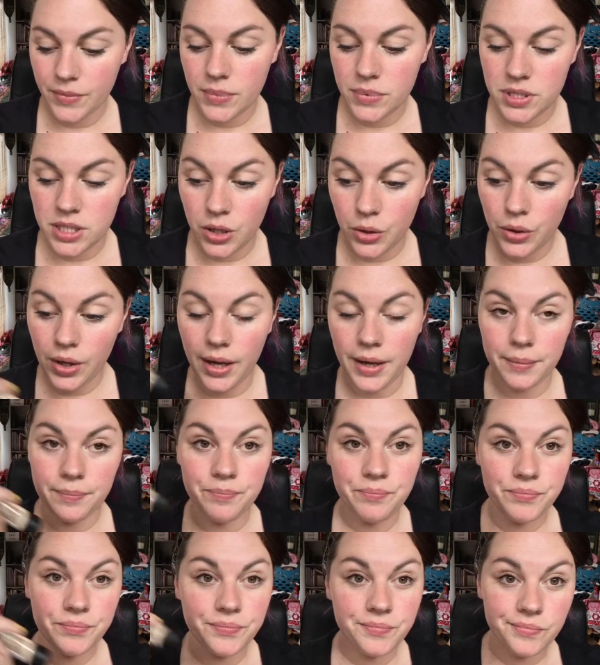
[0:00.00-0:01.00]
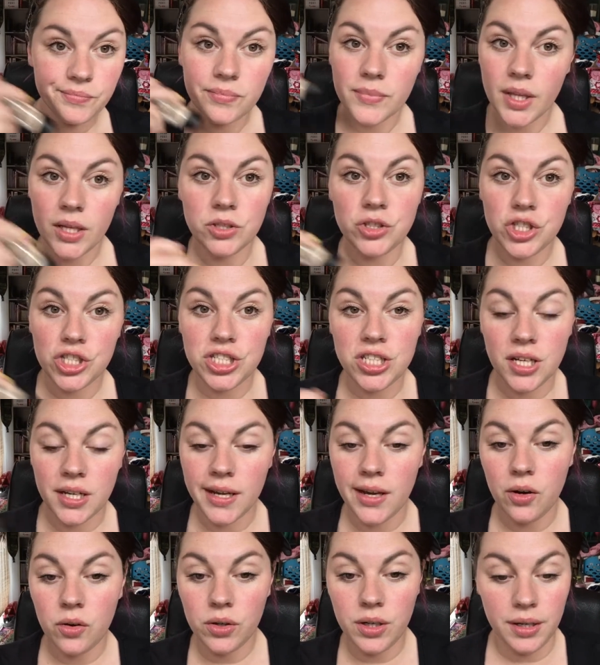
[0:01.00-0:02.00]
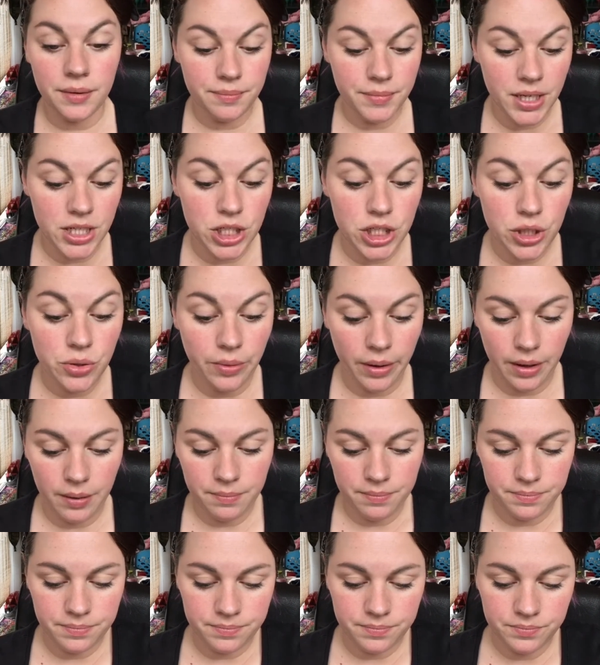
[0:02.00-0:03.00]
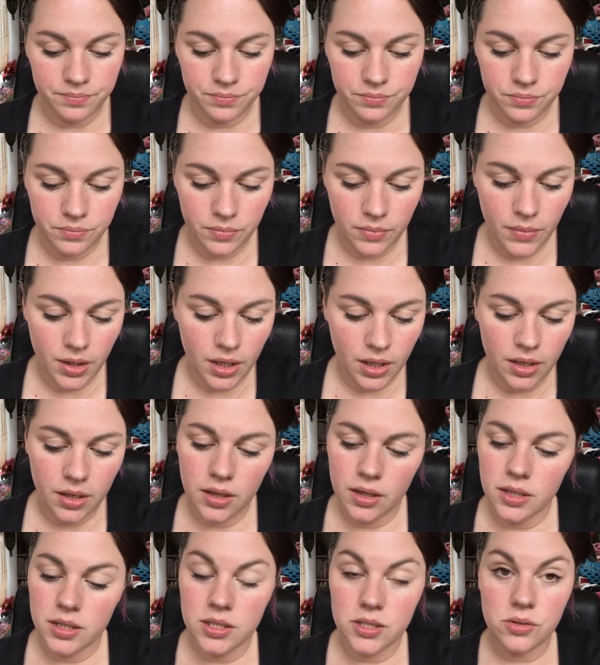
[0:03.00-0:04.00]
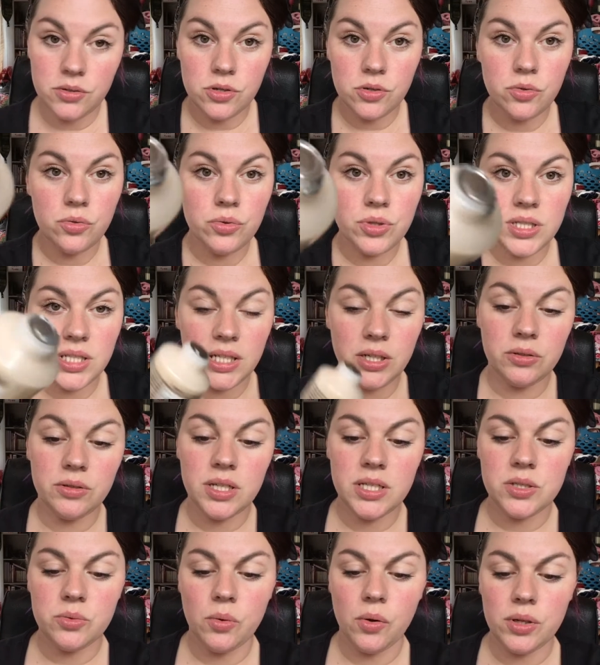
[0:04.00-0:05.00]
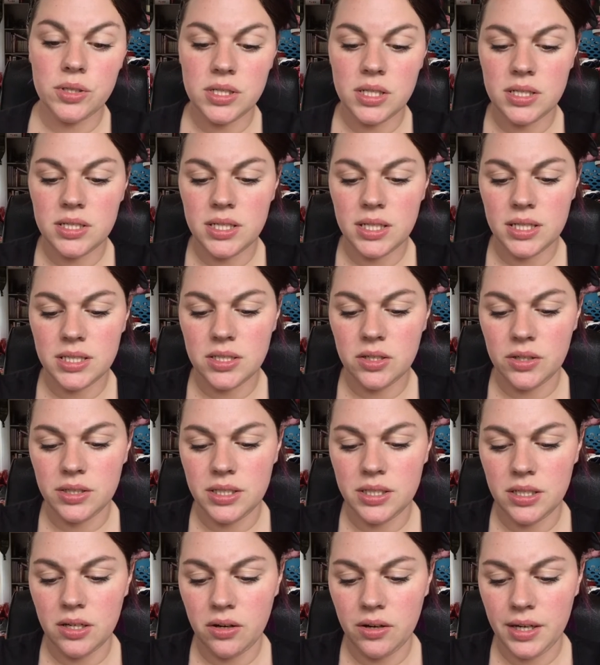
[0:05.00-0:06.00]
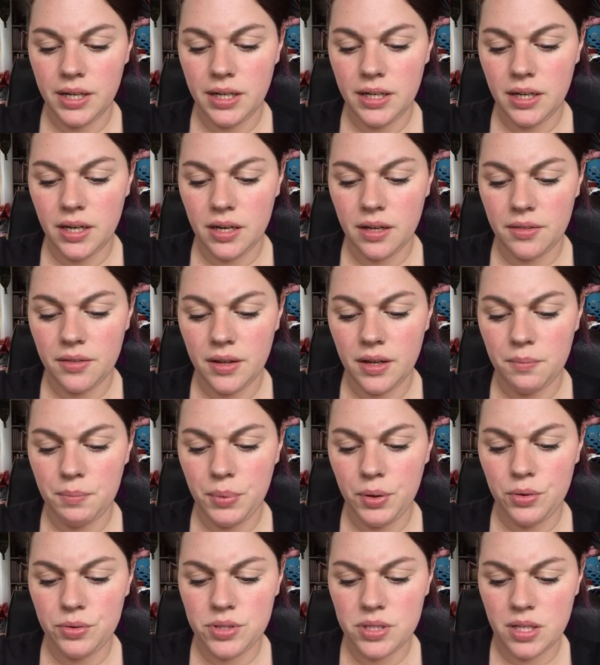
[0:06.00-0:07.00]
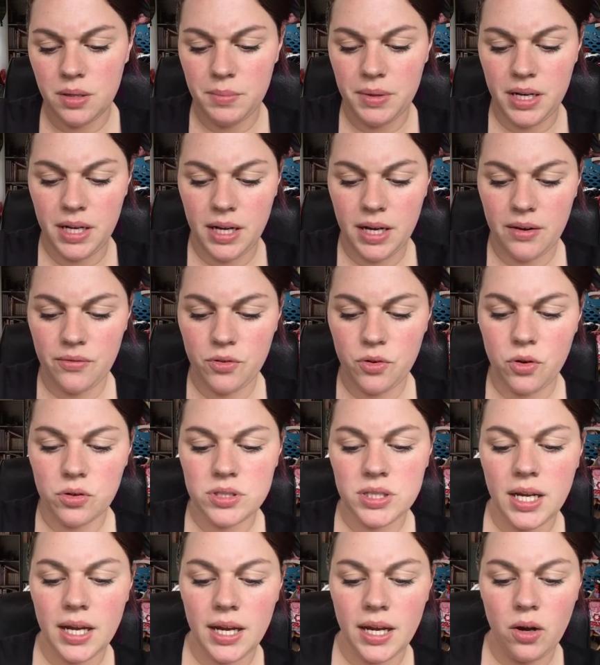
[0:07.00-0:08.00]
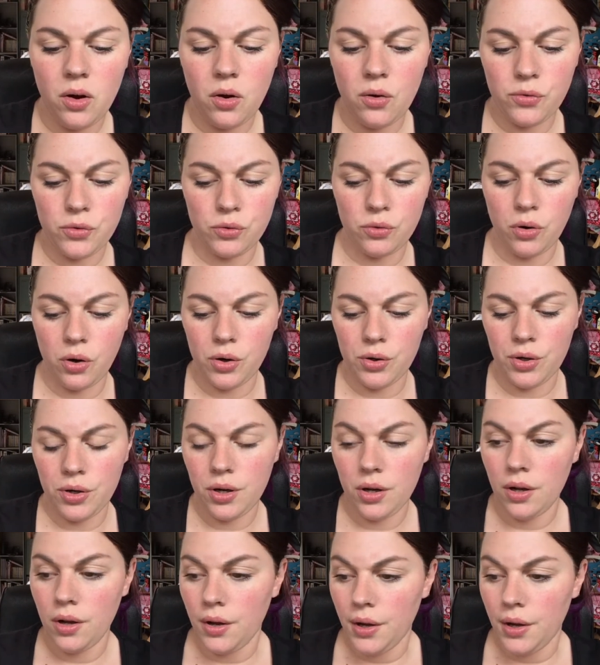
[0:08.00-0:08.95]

So yeah, just gonna get on it and do it. So it's all sealed. This was $6.99, and I think Boots at the minute have got a offer on